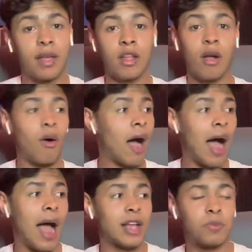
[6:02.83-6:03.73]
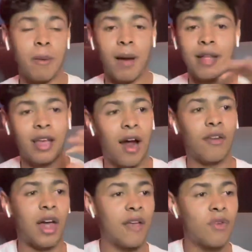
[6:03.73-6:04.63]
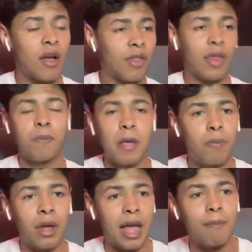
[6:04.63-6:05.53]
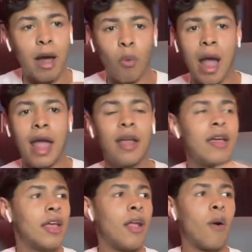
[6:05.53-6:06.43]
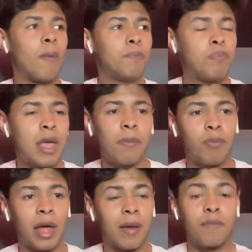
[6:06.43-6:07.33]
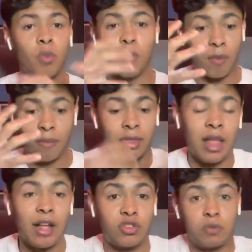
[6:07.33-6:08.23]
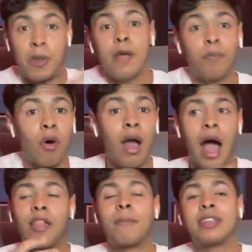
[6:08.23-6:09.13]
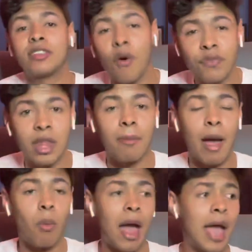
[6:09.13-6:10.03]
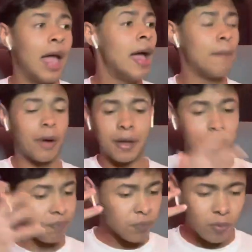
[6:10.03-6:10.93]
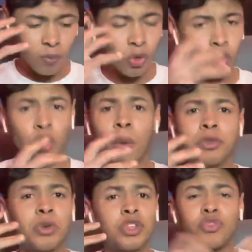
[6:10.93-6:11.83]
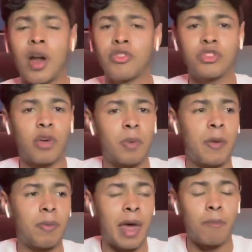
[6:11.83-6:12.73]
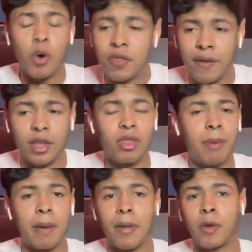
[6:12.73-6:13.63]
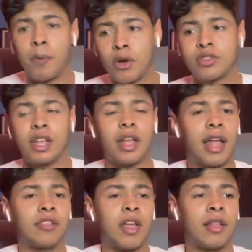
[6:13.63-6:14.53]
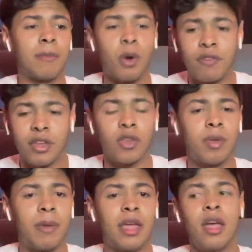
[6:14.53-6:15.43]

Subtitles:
You know, I spent my entire life letting people get in my way. You know, not just people. I let myself get in my way. But you always want to surround yourself with people that motivate you to be a better person, and to motivate you to be,